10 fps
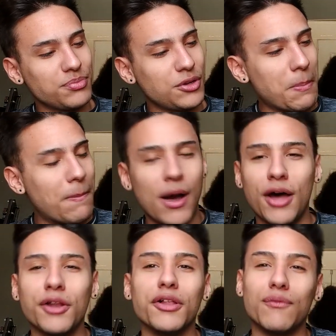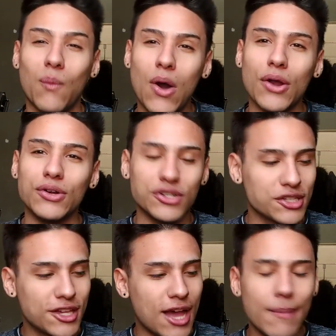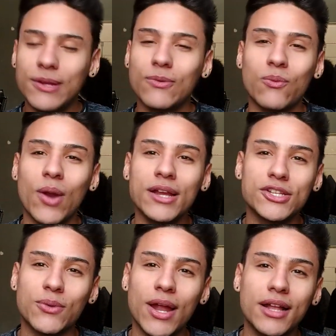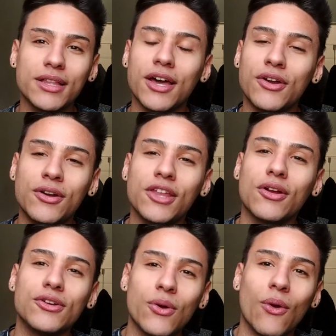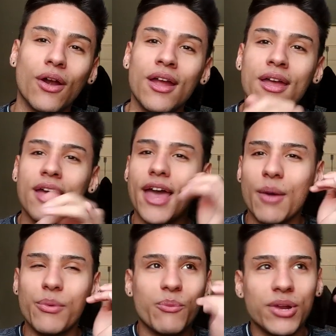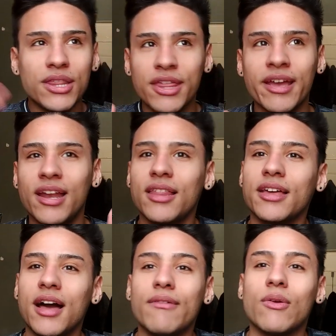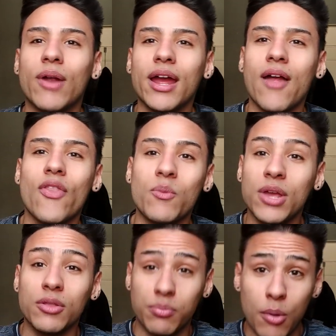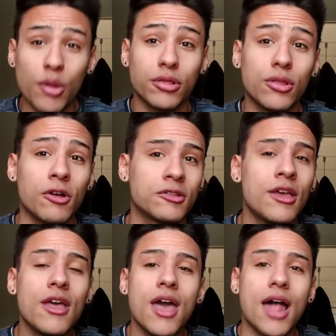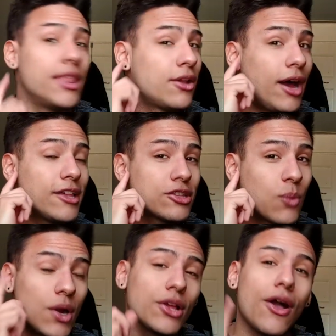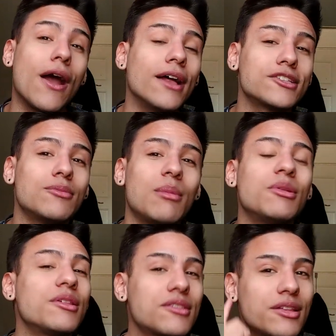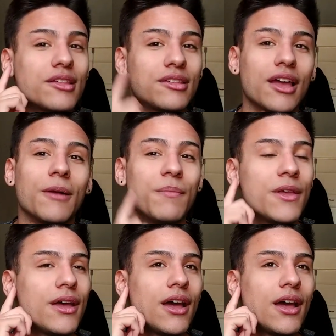little puddle of water just coming right directly underneath our door, and we didn't think anything of it, right? And then we both looked, and then I swear to God, I still remember this to this day,